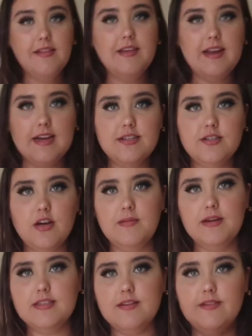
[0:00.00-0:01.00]
The next
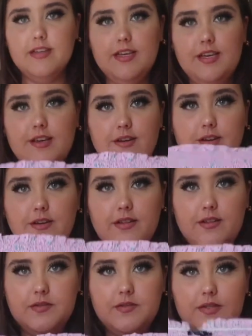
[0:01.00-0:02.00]
top is a really cute
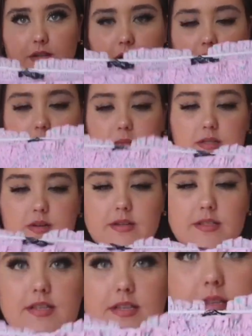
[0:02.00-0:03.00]
little top. So
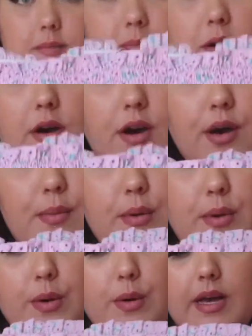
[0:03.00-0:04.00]
it's this
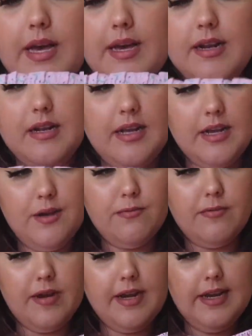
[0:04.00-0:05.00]
purple and like
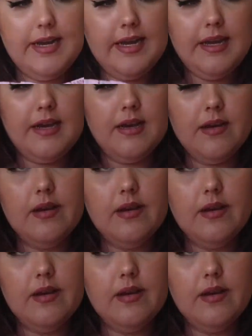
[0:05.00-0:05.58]
greeny